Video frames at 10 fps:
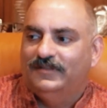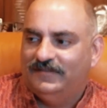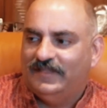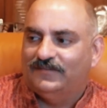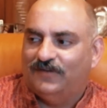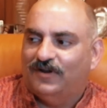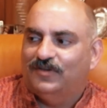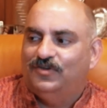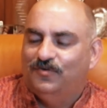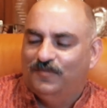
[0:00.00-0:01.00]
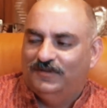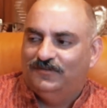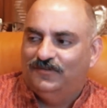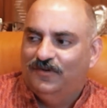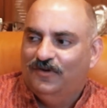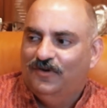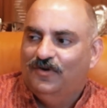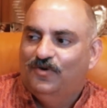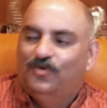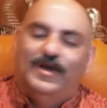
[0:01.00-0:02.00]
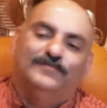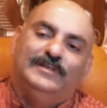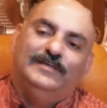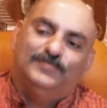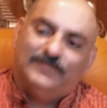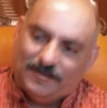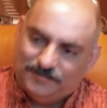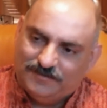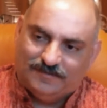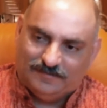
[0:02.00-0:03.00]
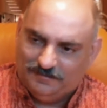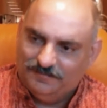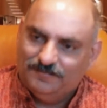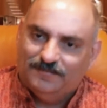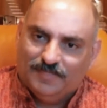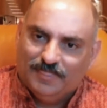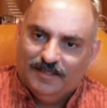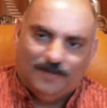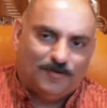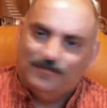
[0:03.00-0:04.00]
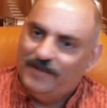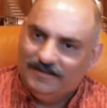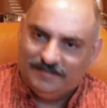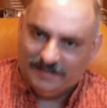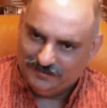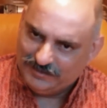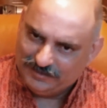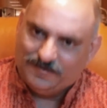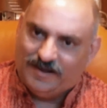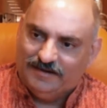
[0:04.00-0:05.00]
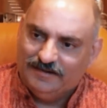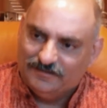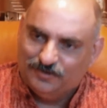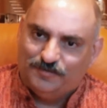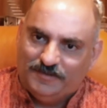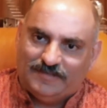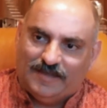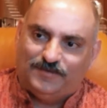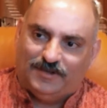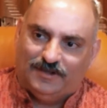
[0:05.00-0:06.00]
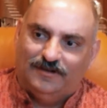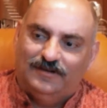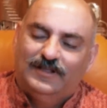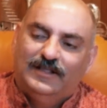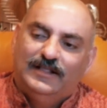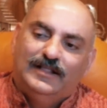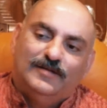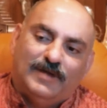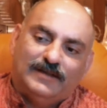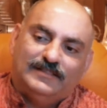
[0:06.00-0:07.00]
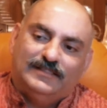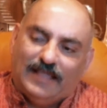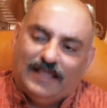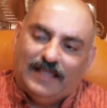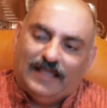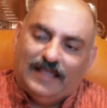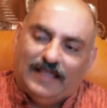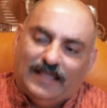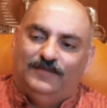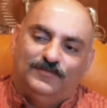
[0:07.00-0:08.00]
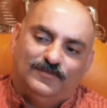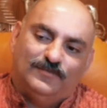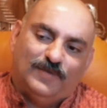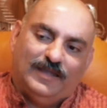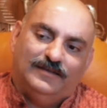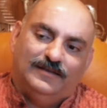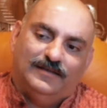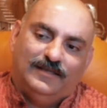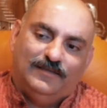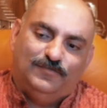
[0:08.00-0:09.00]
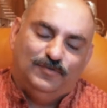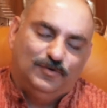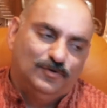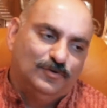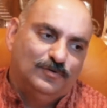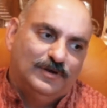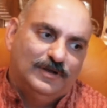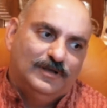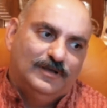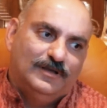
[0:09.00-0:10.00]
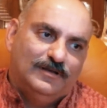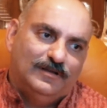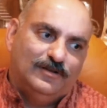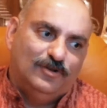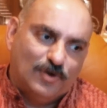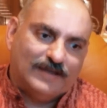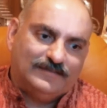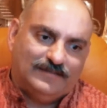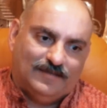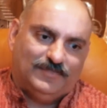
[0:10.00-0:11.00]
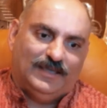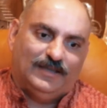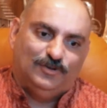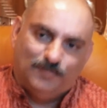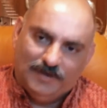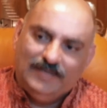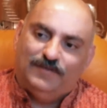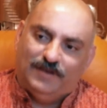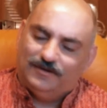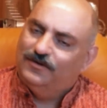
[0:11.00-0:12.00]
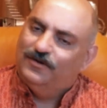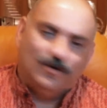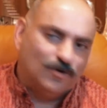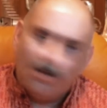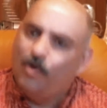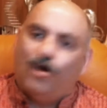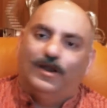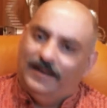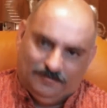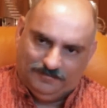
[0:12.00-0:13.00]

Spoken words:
there's a lot of humans who have deep skepticism about many things, which is fine. It's good to be skeptical. But there are times when if you look at something and you believe in it, go all in.